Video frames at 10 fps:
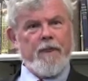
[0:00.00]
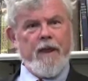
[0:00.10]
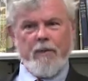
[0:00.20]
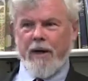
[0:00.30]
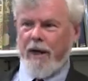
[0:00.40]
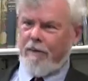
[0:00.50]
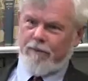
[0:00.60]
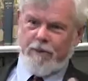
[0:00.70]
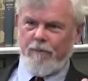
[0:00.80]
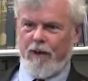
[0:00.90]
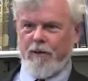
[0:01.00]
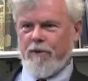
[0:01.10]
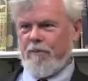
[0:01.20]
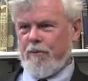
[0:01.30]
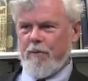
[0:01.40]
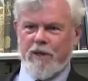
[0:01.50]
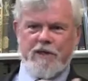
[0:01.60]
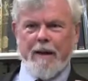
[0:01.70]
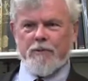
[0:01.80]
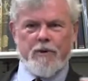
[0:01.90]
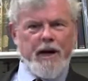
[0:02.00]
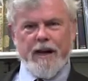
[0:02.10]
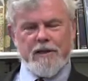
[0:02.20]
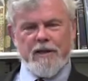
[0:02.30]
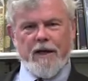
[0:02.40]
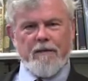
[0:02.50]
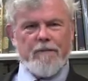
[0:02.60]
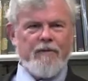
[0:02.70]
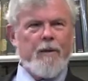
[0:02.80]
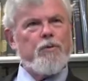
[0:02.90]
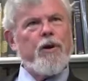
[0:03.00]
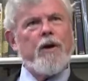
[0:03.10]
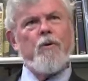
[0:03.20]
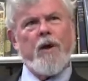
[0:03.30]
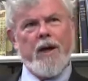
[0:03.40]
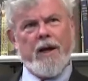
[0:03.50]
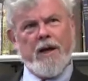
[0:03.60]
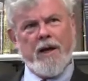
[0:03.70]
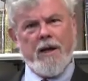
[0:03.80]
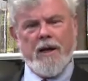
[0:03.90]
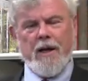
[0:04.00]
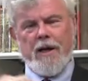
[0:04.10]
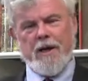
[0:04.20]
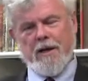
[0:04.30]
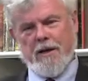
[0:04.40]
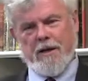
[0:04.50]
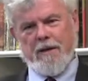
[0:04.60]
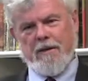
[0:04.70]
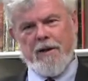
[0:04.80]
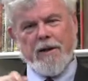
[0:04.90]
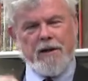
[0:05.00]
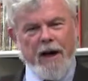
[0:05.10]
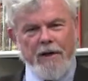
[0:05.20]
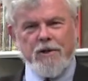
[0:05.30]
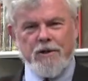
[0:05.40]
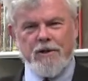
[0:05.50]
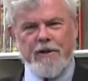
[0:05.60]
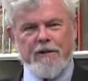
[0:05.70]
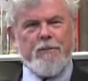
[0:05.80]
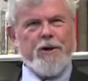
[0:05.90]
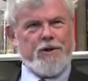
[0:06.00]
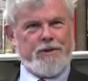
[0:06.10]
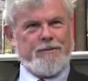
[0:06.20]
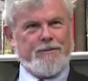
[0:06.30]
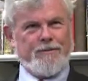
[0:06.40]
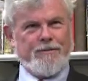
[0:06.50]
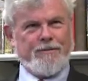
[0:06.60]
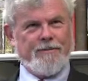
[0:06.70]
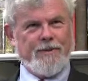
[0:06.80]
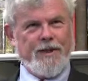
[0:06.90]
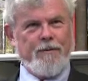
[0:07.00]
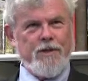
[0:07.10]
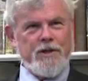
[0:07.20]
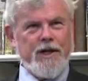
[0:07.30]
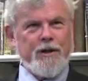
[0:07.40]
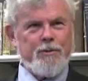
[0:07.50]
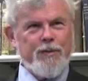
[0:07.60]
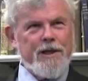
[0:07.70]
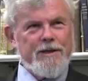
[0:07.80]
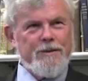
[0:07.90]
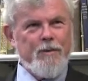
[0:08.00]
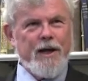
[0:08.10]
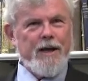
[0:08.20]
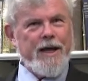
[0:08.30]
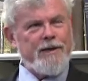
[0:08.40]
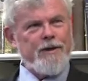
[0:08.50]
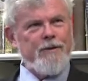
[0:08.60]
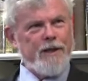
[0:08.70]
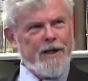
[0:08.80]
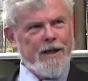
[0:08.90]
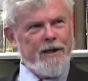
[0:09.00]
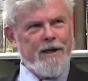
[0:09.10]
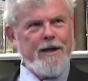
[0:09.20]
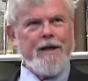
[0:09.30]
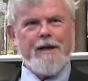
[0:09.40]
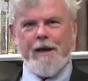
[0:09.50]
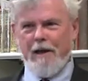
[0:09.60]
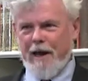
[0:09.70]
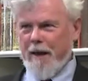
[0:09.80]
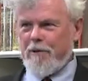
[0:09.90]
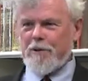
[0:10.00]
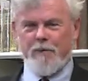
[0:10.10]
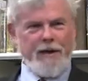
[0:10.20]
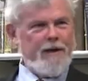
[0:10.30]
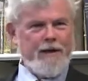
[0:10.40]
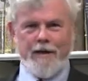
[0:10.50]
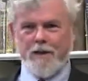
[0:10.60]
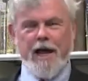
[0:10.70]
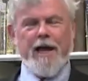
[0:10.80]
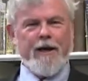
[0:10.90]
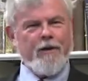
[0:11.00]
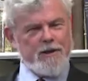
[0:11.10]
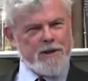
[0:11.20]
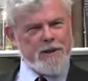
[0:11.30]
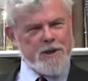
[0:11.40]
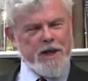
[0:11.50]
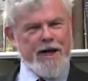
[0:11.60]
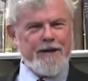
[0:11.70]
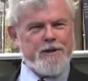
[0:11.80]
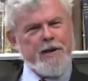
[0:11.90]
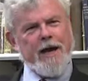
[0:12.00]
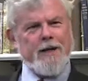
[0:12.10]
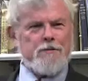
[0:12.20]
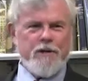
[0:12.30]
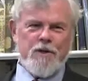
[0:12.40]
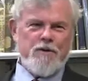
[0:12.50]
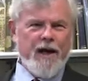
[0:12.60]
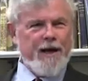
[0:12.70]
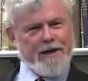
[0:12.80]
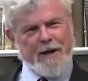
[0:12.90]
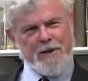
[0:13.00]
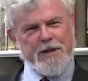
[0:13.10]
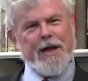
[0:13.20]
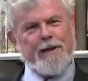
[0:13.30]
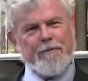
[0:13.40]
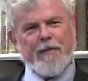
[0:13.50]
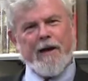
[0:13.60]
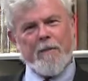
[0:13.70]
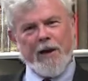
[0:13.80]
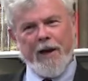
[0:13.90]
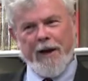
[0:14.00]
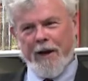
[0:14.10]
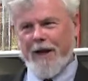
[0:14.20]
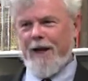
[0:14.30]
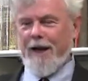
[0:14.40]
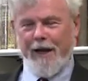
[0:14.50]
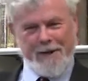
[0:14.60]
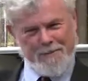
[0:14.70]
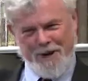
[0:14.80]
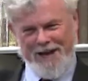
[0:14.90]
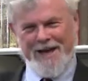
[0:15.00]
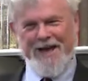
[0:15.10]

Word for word: that when I you know the, the book stops writing itself. If I put it away, the unconscious cerebration, which takes place while that's going on, enables me, you know, the tank, he calls it the tank. The tank is run dry, now the tank can fill up again, and